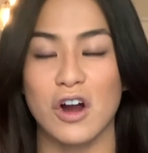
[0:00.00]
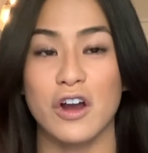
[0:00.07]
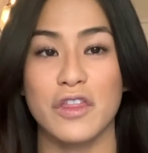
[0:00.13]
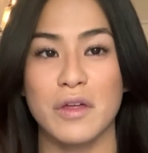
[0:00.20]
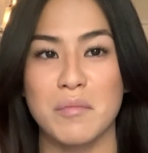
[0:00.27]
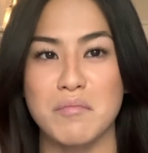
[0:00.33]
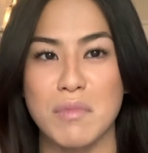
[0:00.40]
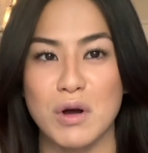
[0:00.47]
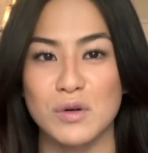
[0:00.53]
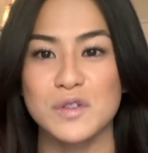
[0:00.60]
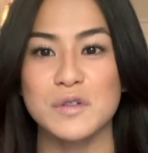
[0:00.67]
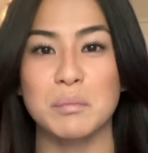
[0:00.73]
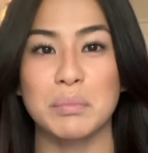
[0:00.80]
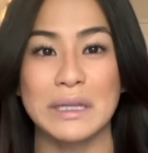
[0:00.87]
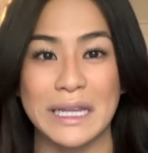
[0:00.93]
are the
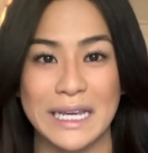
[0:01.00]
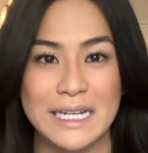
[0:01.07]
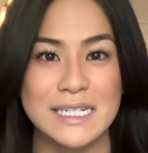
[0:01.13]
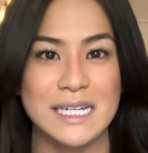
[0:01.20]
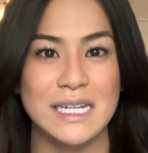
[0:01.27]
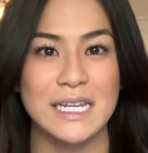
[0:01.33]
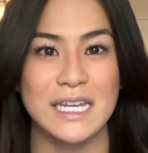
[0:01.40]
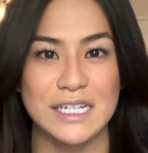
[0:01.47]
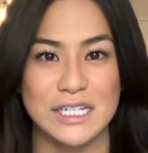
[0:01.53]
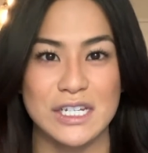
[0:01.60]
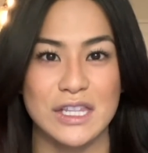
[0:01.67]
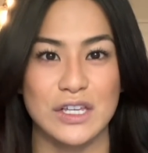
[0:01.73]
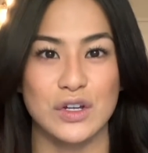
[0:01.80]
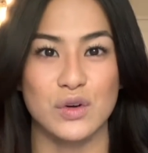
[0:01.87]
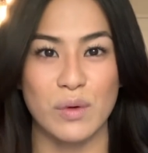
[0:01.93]
most planted into
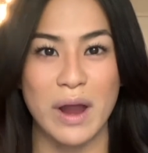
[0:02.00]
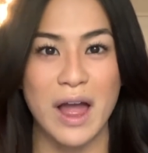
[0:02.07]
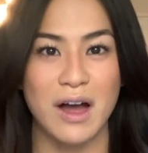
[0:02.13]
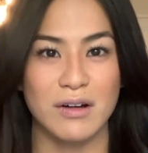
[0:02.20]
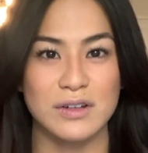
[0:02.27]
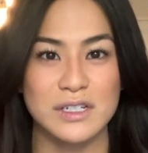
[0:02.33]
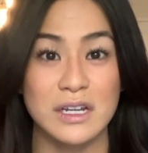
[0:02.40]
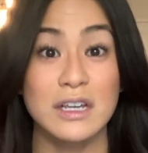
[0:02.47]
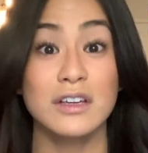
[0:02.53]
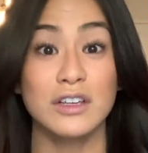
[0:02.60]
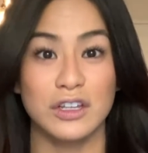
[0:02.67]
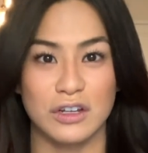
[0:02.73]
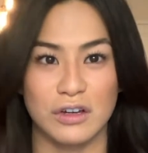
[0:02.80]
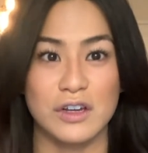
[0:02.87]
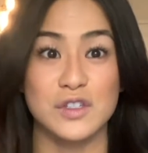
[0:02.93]
the ground,
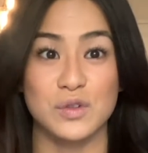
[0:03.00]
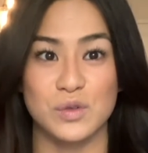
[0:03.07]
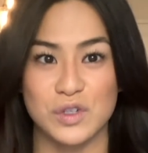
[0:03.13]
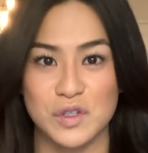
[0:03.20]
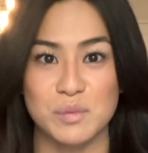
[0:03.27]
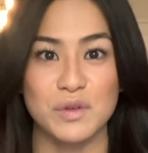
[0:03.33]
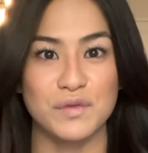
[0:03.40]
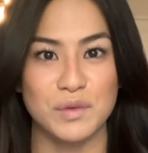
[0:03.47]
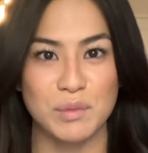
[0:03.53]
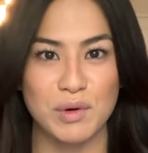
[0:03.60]
you know, because you just moved them